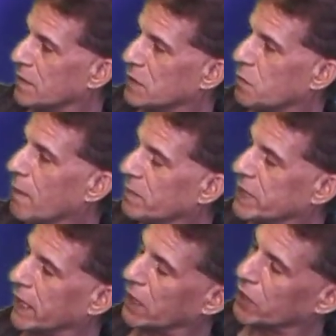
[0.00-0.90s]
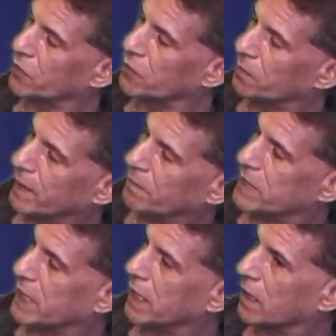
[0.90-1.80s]
this one particular group
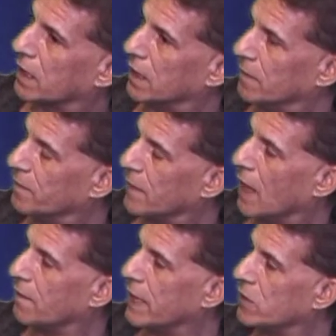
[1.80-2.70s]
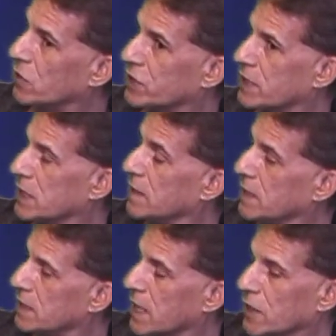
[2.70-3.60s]
in particular, and they're not just
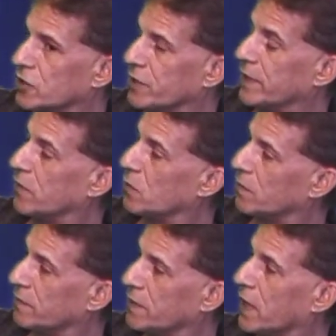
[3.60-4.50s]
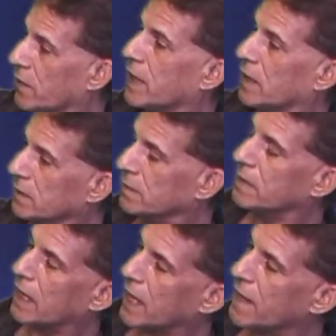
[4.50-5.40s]
in this country, they're all, you know, they're
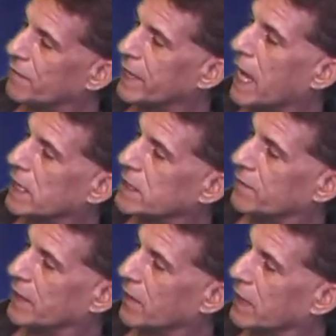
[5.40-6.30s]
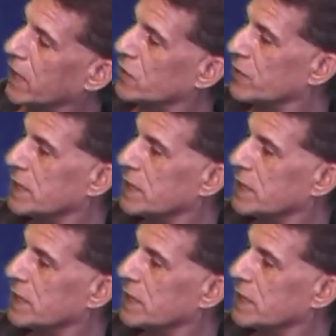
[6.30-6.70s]
heavily active in other countries.